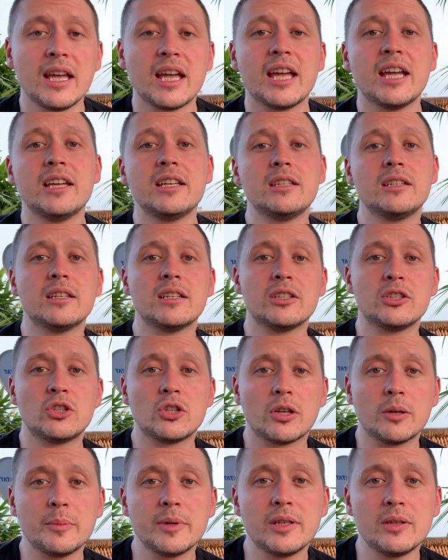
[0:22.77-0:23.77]
In
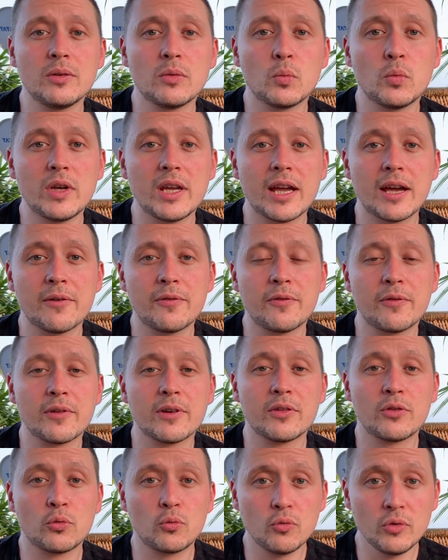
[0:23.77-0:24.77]
German we have
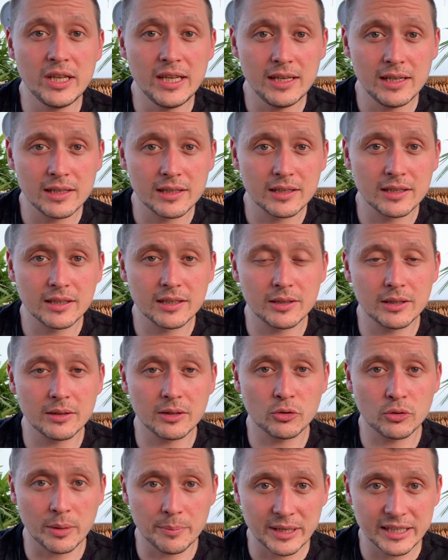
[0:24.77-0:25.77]
three
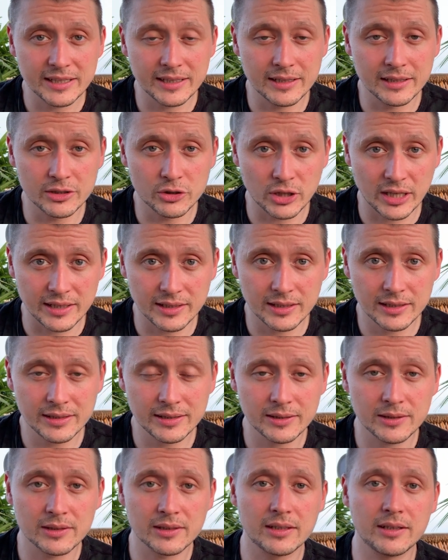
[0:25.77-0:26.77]
grammatical
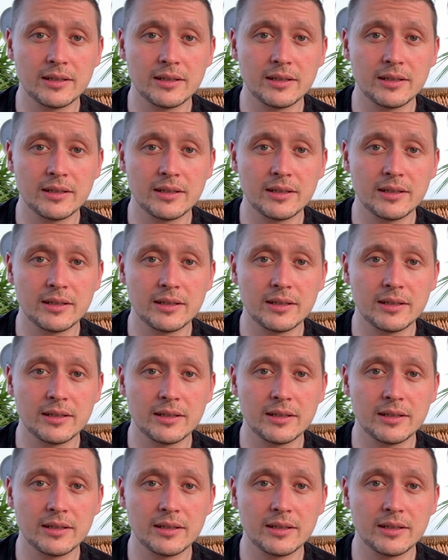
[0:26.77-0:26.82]
genders.